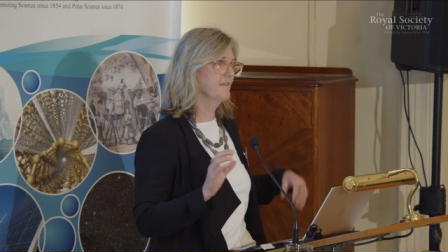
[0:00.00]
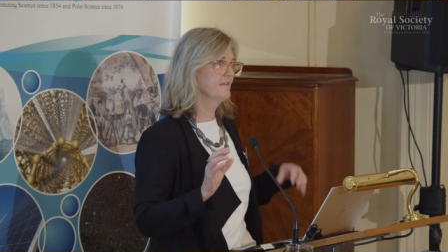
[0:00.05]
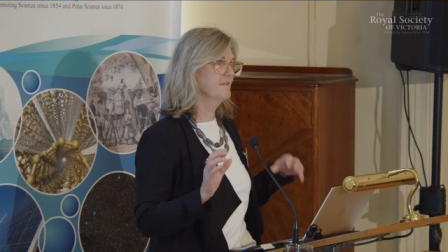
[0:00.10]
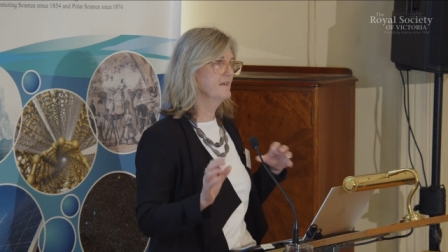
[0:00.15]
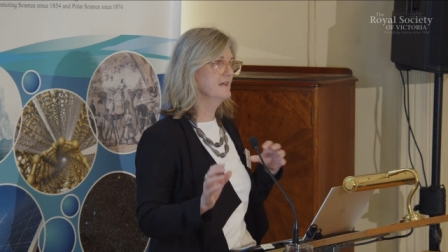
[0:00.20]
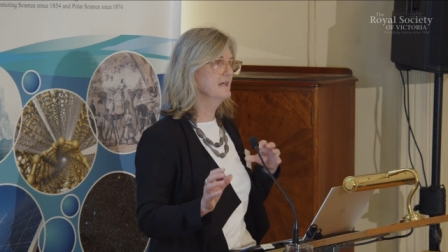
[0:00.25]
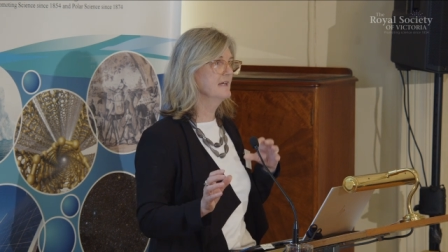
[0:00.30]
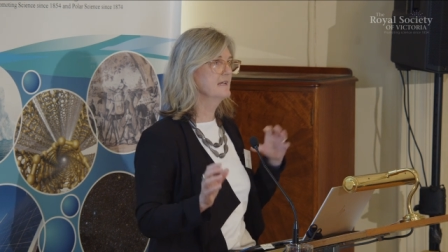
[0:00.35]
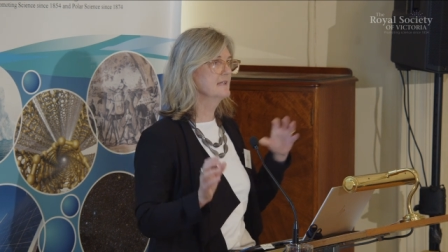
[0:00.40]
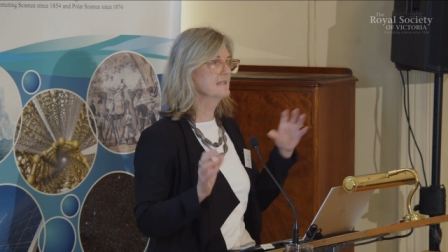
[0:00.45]

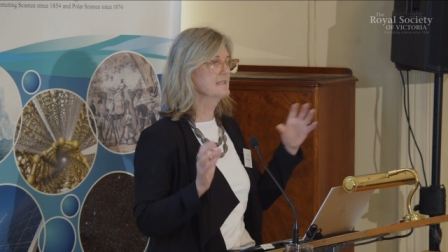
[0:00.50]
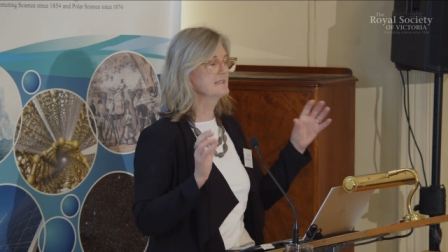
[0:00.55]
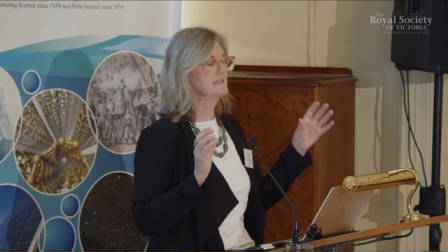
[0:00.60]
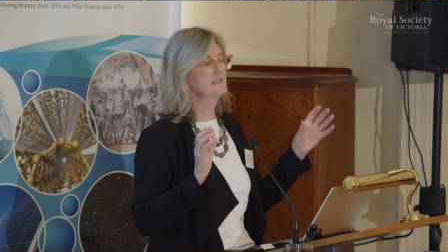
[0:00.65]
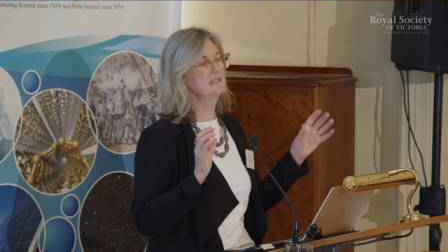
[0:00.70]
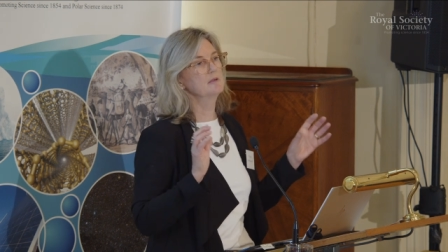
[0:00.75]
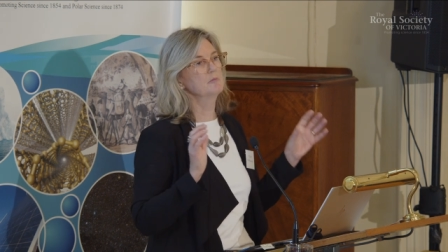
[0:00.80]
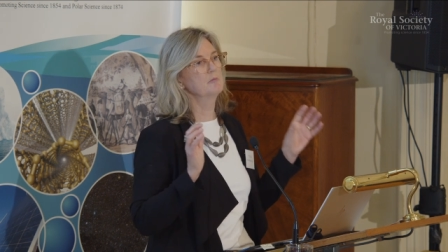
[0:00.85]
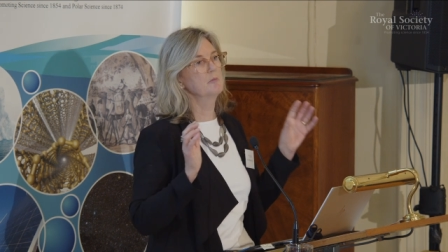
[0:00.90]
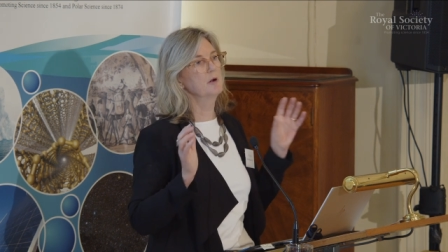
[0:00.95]
things
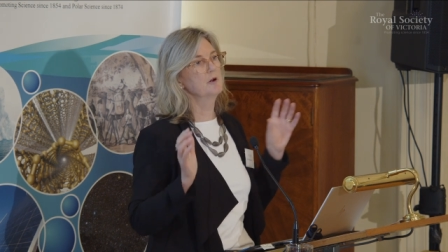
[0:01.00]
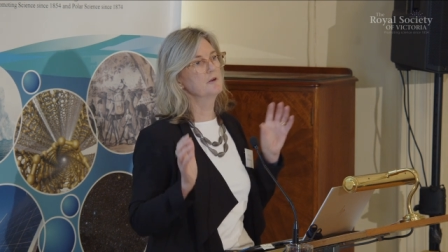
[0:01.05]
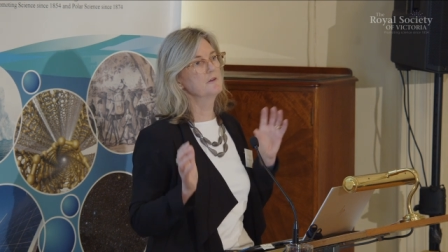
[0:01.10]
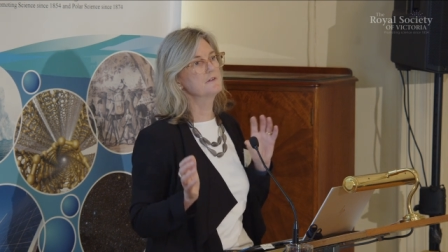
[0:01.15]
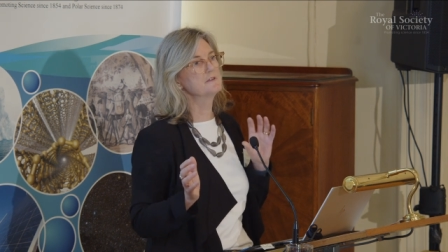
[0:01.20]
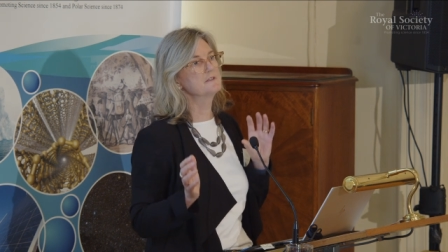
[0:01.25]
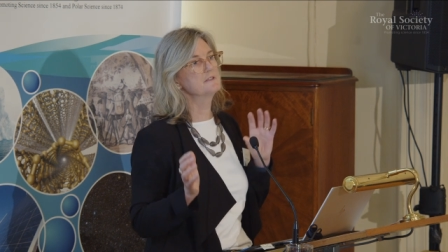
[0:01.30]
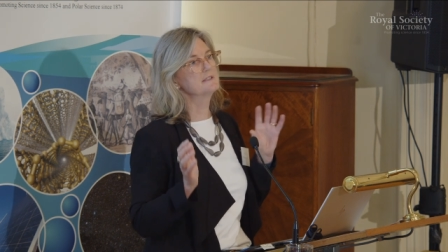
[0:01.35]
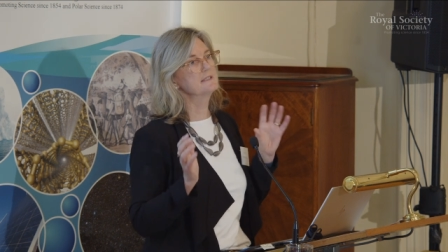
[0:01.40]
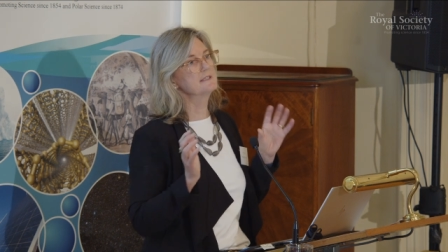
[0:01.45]
in
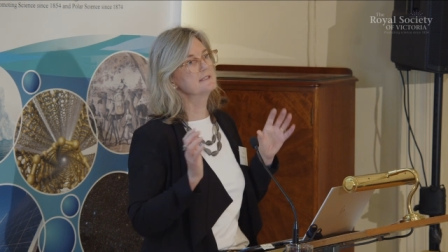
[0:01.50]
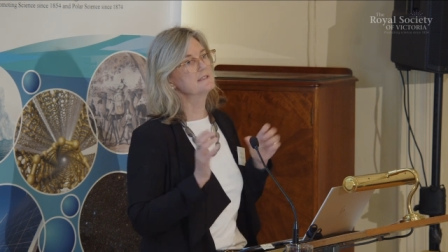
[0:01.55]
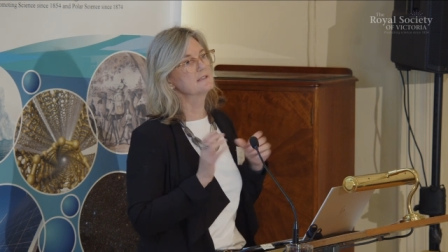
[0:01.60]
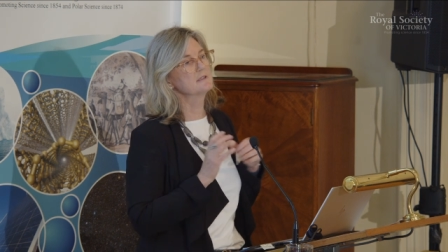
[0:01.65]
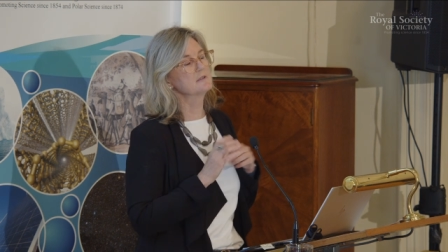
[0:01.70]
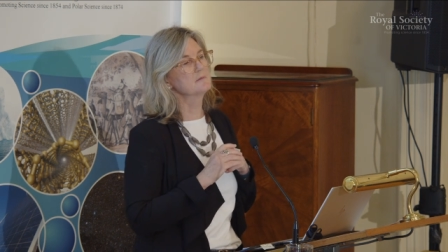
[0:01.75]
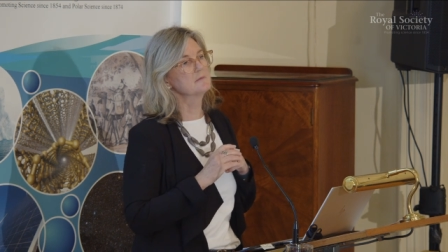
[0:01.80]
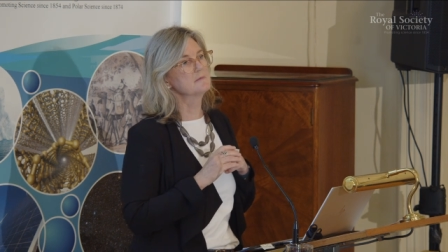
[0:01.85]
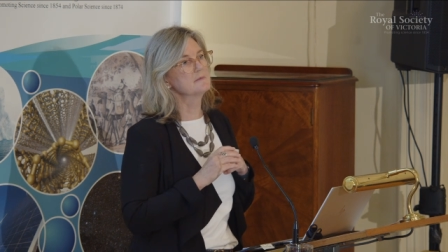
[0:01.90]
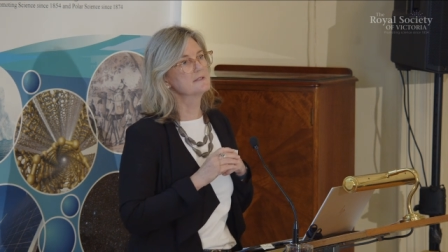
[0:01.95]
both
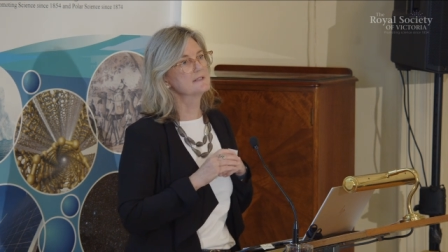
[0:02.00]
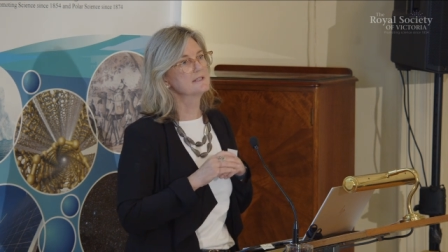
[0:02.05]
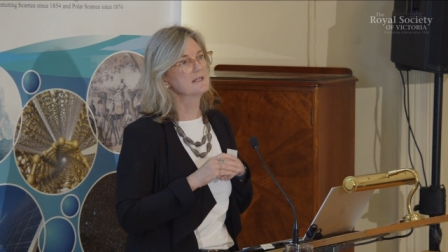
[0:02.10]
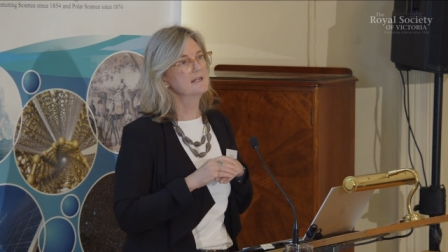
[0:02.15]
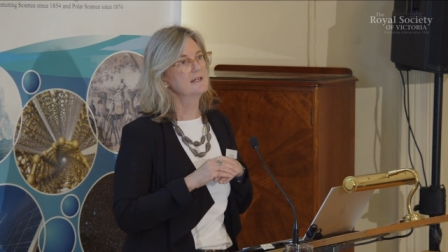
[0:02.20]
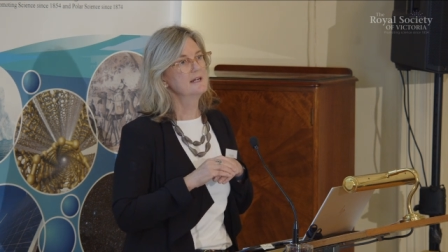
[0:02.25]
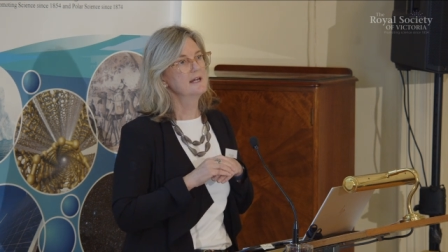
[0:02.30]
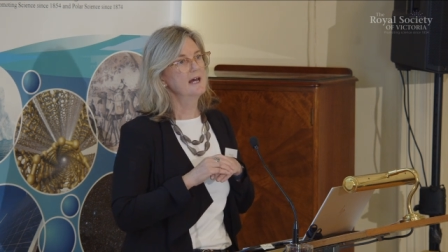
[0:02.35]
systems